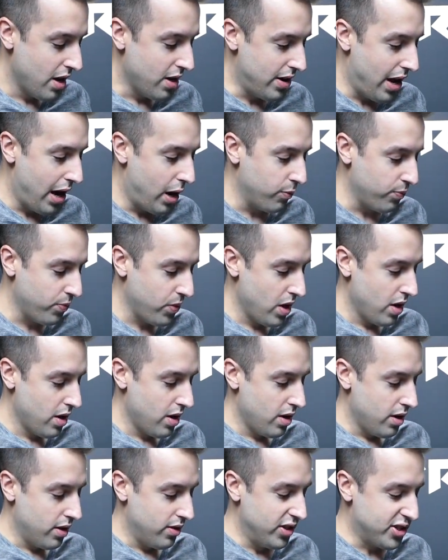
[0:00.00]
Now,
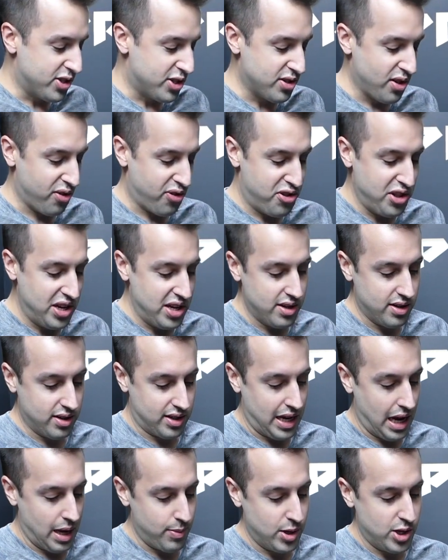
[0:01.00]
this is a
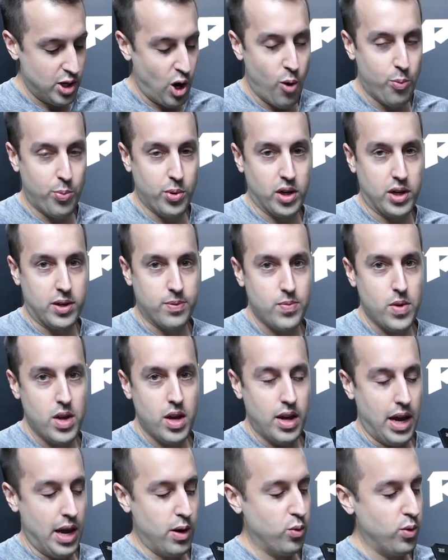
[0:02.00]
thin gaming notebook,
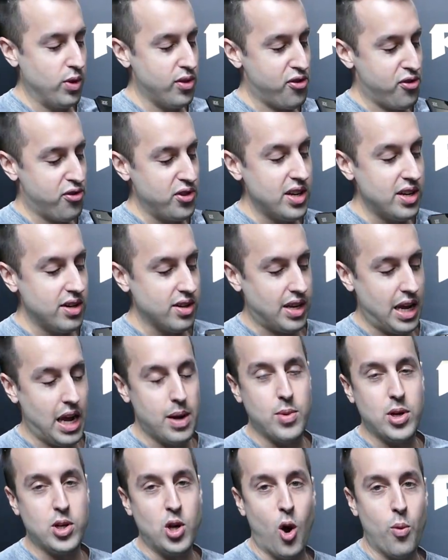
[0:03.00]
and with thin
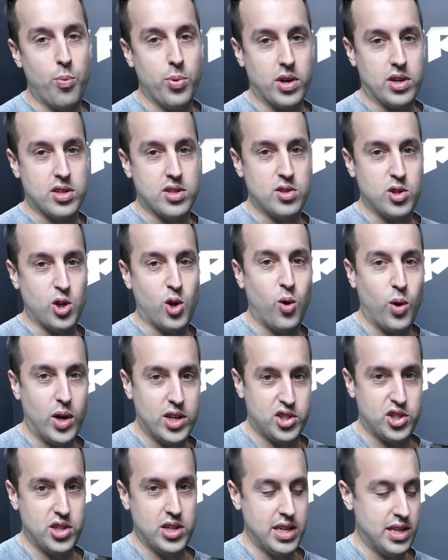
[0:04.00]
gaming notebooks, the
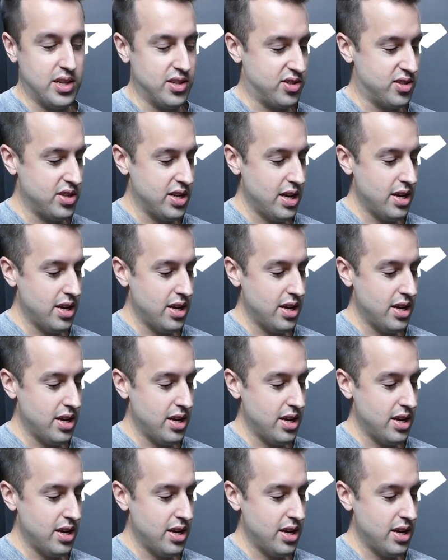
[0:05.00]
question is,